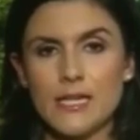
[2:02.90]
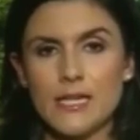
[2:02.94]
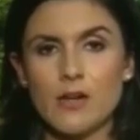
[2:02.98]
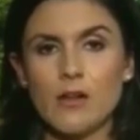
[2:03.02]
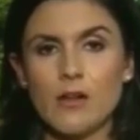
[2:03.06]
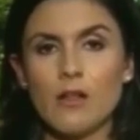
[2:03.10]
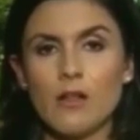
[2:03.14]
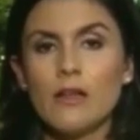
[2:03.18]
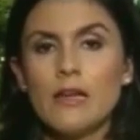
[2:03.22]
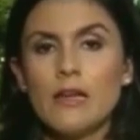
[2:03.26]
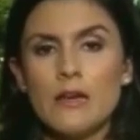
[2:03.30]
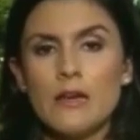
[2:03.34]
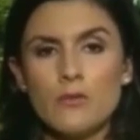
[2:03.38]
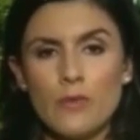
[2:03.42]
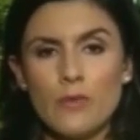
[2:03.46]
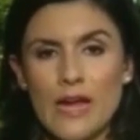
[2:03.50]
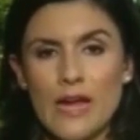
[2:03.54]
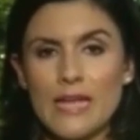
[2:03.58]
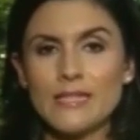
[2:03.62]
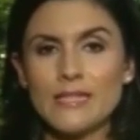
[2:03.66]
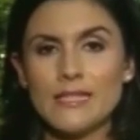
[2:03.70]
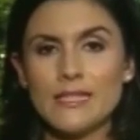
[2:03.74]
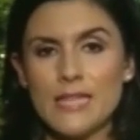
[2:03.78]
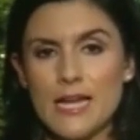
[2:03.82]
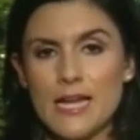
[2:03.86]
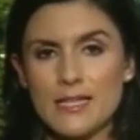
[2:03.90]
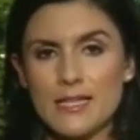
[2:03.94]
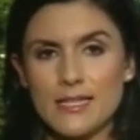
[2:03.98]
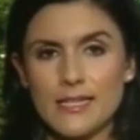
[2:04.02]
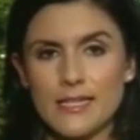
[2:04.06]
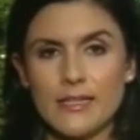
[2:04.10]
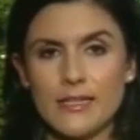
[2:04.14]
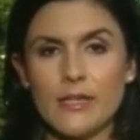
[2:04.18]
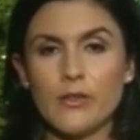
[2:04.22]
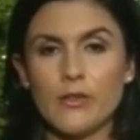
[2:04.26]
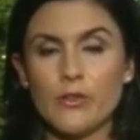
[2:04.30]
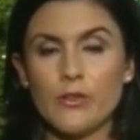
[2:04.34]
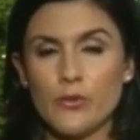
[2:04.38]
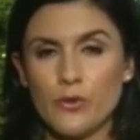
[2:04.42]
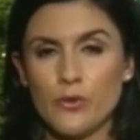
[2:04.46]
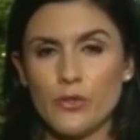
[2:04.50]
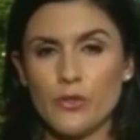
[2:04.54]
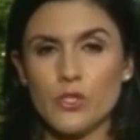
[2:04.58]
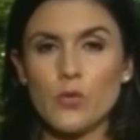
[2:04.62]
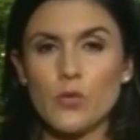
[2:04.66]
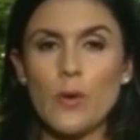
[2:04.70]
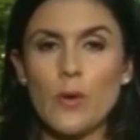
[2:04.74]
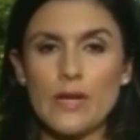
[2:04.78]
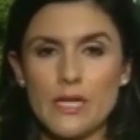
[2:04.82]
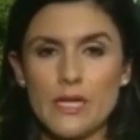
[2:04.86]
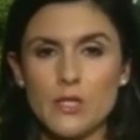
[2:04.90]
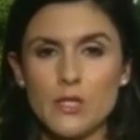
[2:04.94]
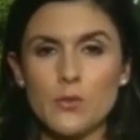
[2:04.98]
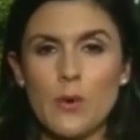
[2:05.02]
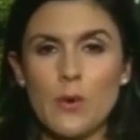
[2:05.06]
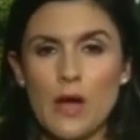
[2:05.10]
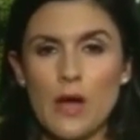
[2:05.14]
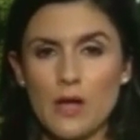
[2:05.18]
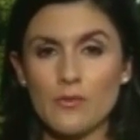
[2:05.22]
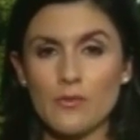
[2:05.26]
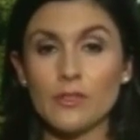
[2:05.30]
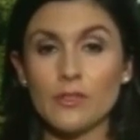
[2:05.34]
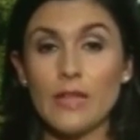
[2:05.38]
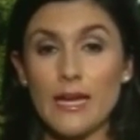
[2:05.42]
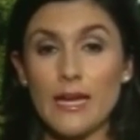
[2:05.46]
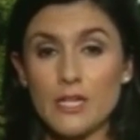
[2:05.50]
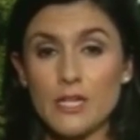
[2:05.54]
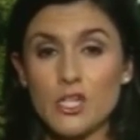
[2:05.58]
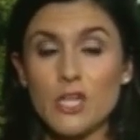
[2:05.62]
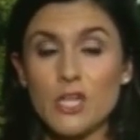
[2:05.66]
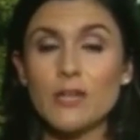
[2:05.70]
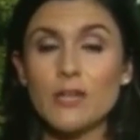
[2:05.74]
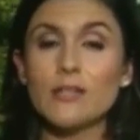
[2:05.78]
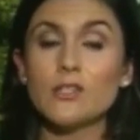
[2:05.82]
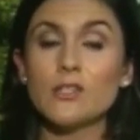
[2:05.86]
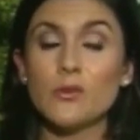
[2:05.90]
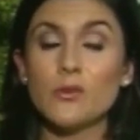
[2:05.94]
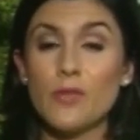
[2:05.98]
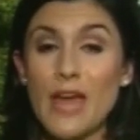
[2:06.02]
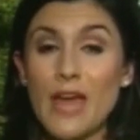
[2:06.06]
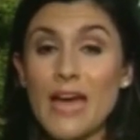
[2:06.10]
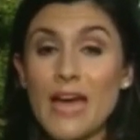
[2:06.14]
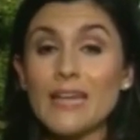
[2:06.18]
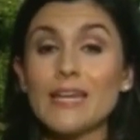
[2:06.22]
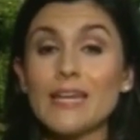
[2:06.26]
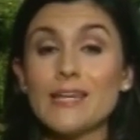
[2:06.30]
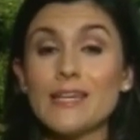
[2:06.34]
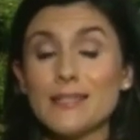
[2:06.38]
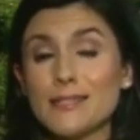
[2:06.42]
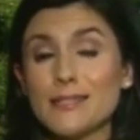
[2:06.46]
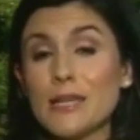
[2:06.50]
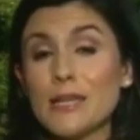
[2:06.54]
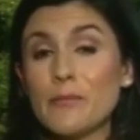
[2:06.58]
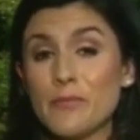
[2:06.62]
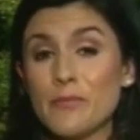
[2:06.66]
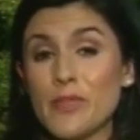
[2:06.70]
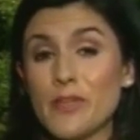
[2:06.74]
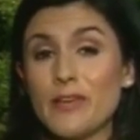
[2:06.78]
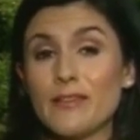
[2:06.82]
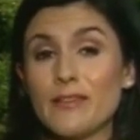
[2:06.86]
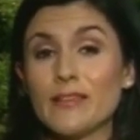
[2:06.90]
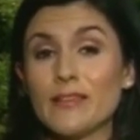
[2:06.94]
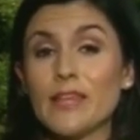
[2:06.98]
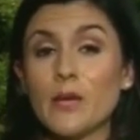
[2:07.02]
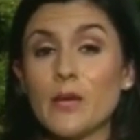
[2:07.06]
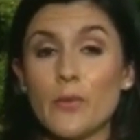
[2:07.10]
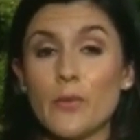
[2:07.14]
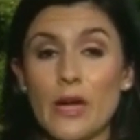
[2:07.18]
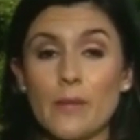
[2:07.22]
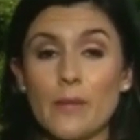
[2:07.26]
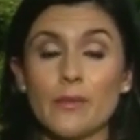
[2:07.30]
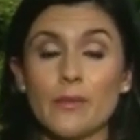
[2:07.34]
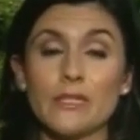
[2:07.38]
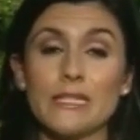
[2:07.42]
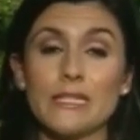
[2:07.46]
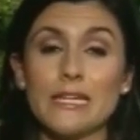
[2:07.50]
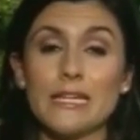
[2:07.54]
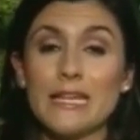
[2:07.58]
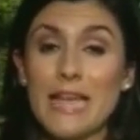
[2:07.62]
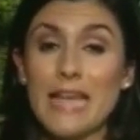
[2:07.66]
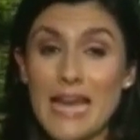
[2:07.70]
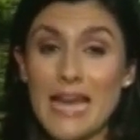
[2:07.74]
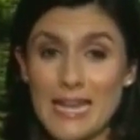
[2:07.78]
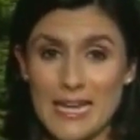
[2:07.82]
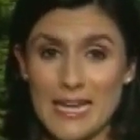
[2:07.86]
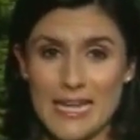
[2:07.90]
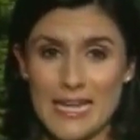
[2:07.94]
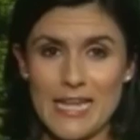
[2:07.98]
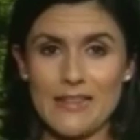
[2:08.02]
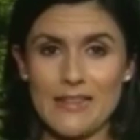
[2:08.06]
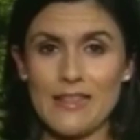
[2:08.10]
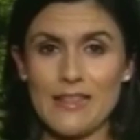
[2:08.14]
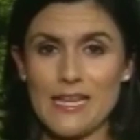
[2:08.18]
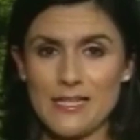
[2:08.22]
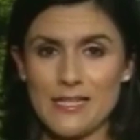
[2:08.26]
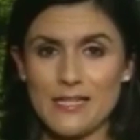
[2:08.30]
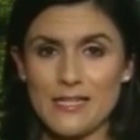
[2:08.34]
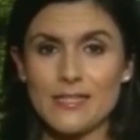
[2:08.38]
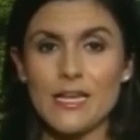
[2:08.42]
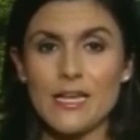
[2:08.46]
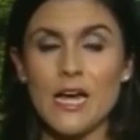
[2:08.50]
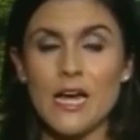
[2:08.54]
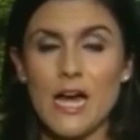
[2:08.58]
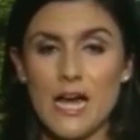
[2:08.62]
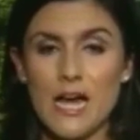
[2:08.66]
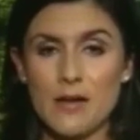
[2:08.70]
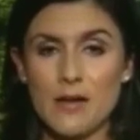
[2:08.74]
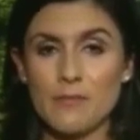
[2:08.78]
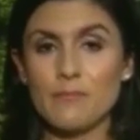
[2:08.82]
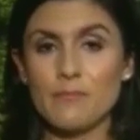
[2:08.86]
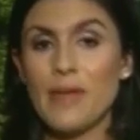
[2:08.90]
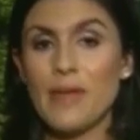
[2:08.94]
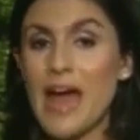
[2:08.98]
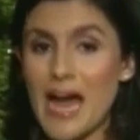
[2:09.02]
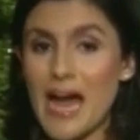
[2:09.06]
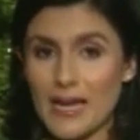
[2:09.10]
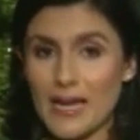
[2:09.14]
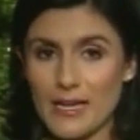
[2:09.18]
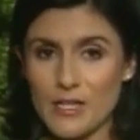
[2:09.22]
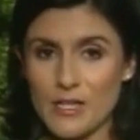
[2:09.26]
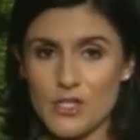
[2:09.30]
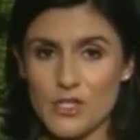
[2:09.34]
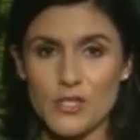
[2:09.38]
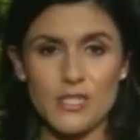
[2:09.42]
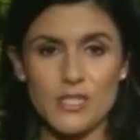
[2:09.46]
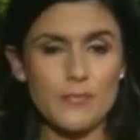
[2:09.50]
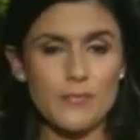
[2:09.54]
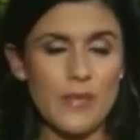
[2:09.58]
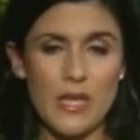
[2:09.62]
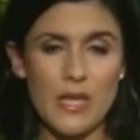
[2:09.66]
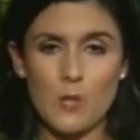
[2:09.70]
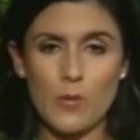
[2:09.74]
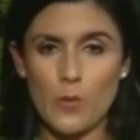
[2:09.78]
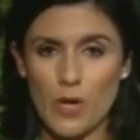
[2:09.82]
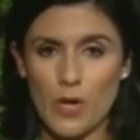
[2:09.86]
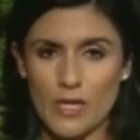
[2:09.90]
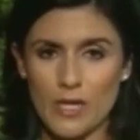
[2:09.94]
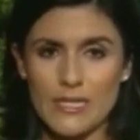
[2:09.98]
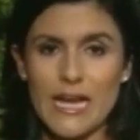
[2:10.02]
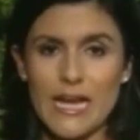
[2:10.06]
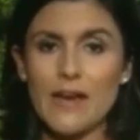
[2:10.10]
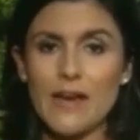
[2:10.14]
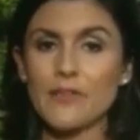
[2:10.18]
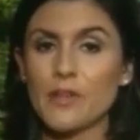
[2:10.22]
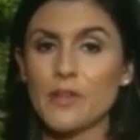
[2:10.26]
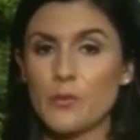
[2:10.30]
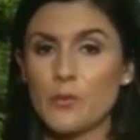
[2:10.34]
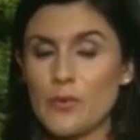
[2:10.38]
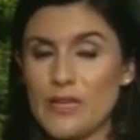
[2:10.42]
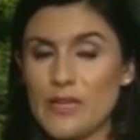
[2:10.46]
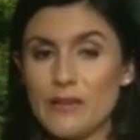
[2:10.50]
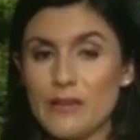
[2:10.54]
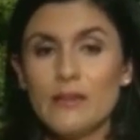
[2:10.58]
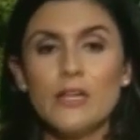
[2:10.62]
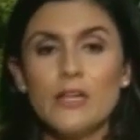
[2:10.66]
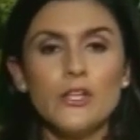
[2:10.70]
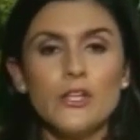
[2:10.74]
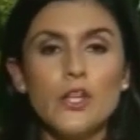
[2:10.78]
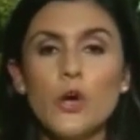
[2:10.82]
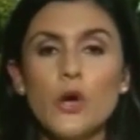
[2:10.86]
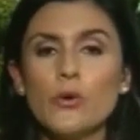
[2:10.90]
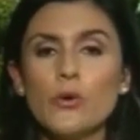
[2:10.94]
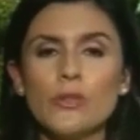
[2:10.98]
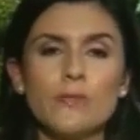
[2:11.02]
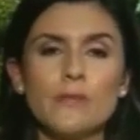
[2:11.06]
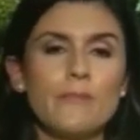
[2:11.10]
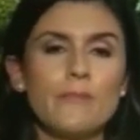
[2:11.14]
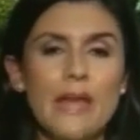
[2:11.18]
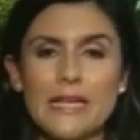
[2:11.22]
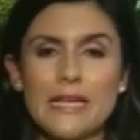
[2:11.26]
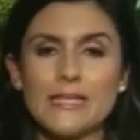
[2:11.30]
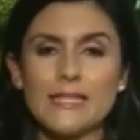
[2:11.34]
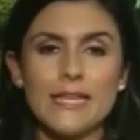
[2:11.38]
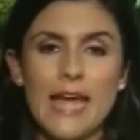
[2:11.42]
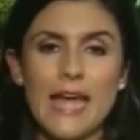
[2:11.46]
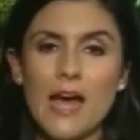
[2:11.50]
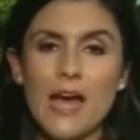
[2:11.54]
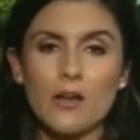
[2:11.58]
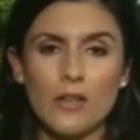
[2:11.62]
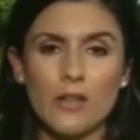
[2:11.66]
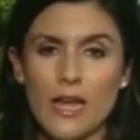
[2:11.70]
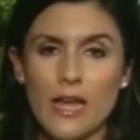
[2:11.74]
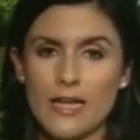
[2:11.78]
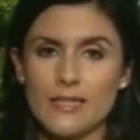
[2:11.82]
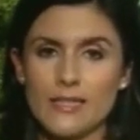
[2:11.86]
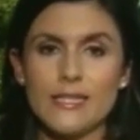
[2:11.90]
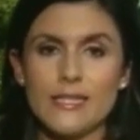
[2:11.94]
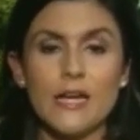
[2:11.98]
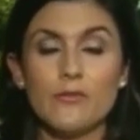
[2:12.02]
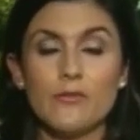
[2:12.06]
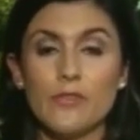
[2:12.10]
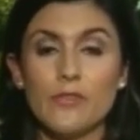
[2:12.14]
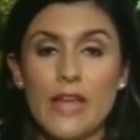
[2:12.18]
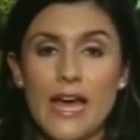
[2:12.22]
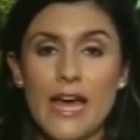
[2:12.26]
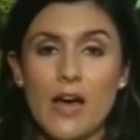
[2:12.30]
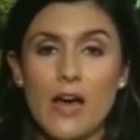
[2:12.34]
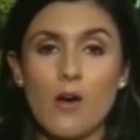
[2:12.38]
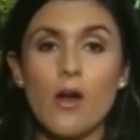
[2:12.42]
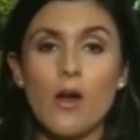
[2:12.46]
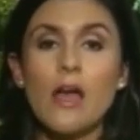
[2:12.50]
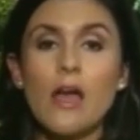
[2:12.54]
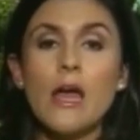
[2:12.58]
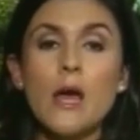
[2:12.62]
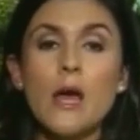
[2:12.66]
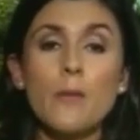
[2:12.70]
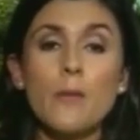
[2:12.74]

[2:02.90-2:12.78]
deal raise the debt ceiling through the twenty twelve election, and so that is something that they were able to get in this uh, package that's being worked out that we know the basic outlines of now.